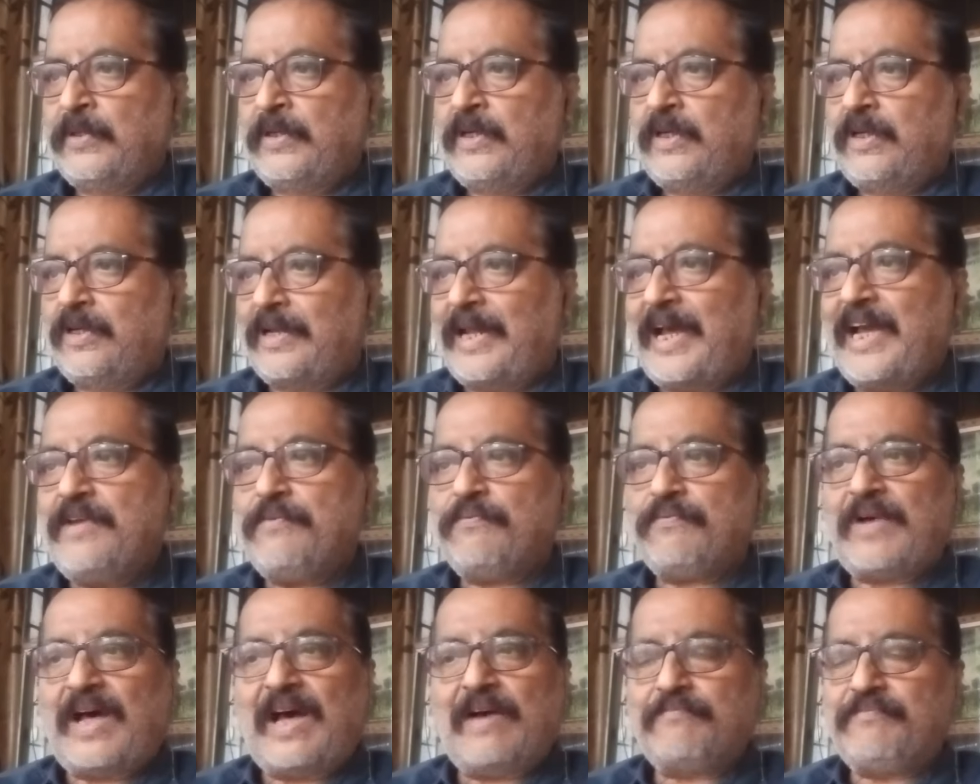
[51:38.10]

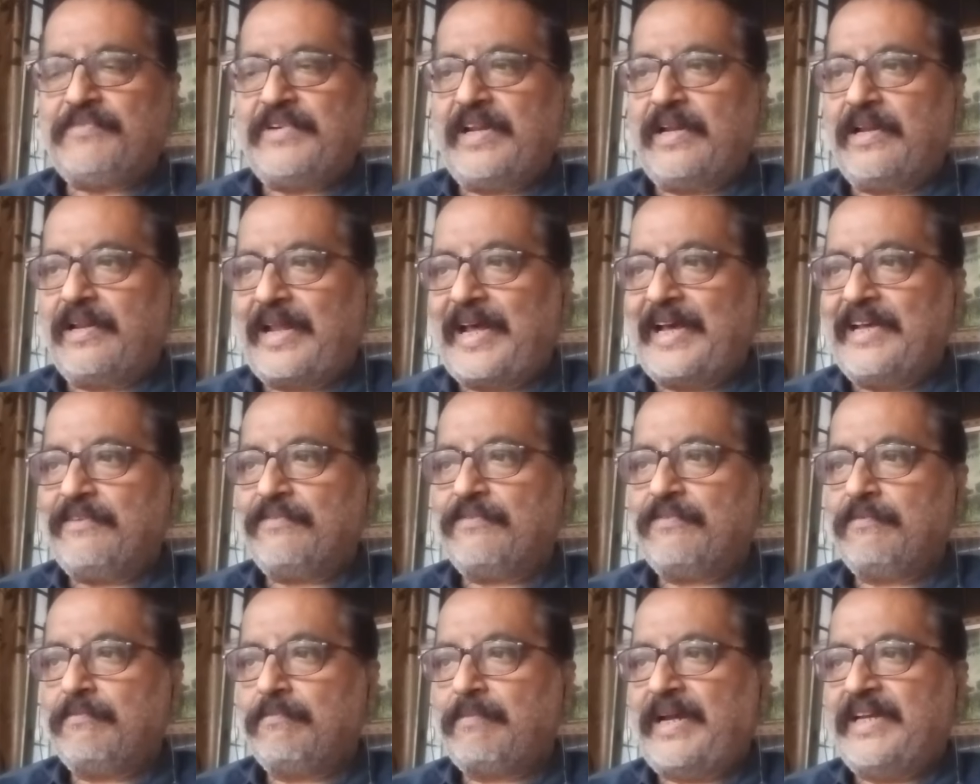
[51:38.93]
Life After Life
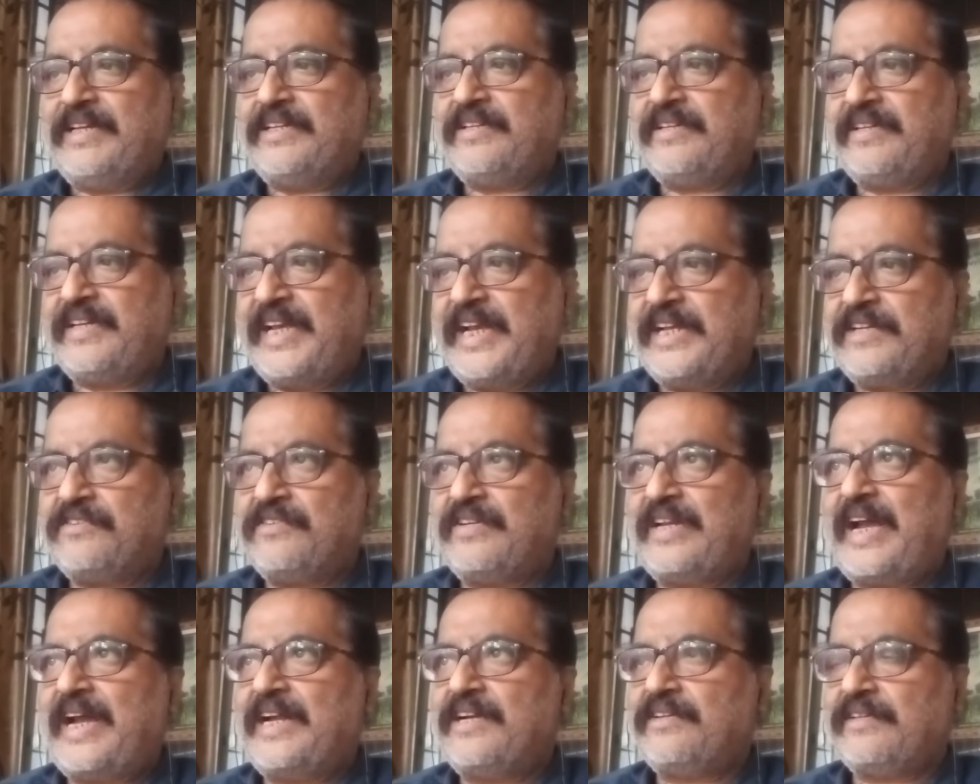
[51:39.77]
by
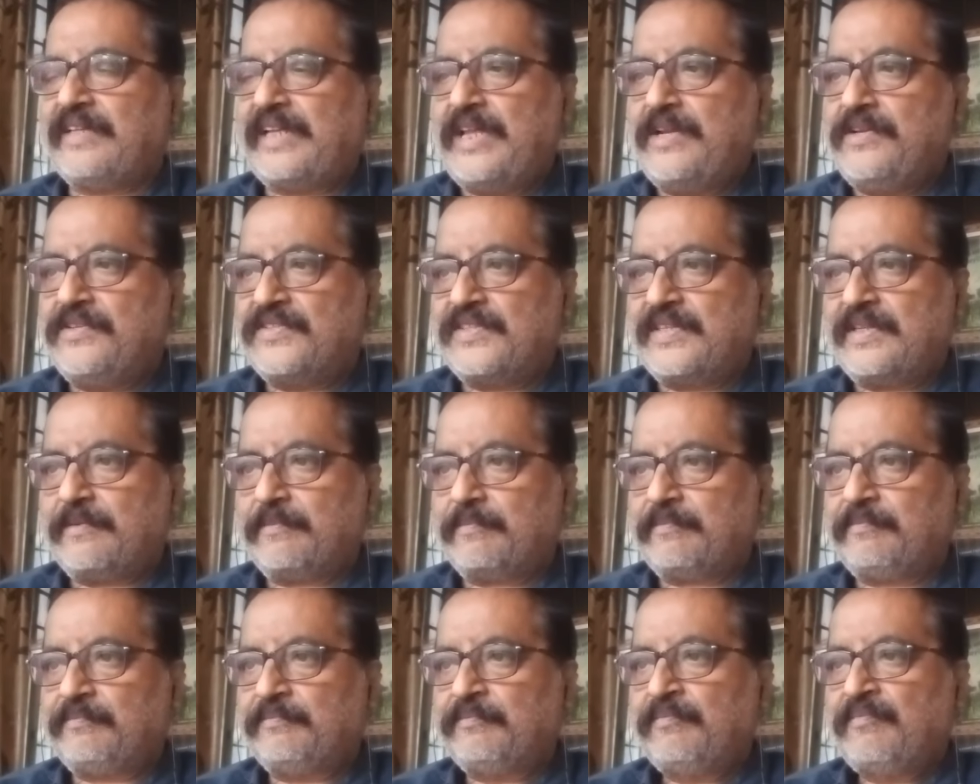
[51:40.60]
Kate
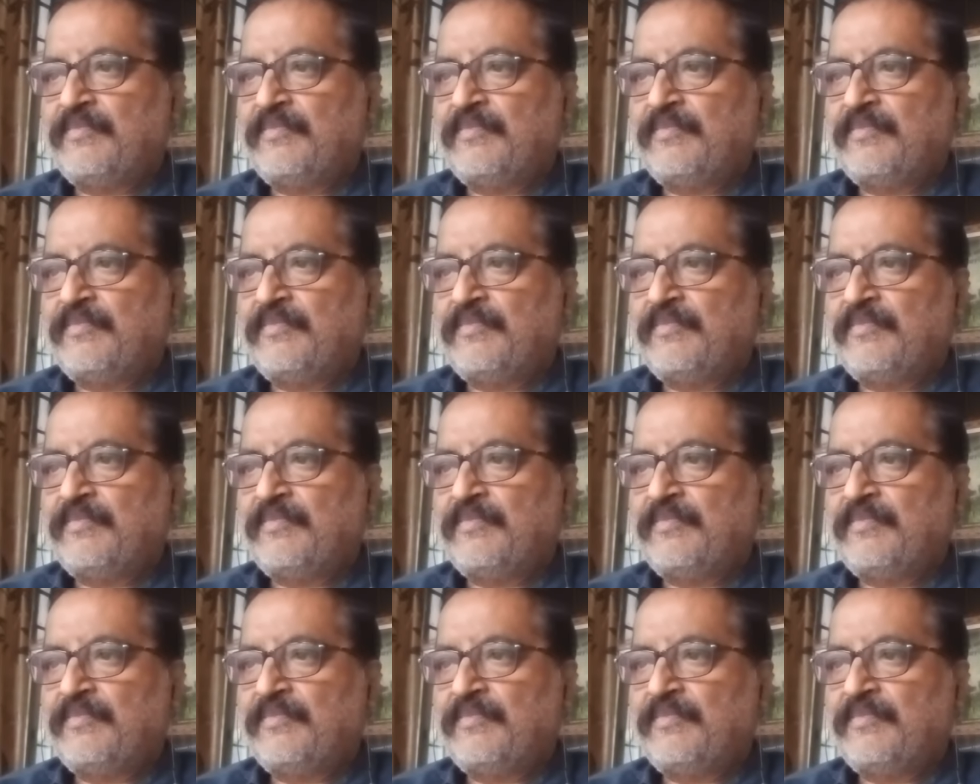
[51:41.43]
Atkinson.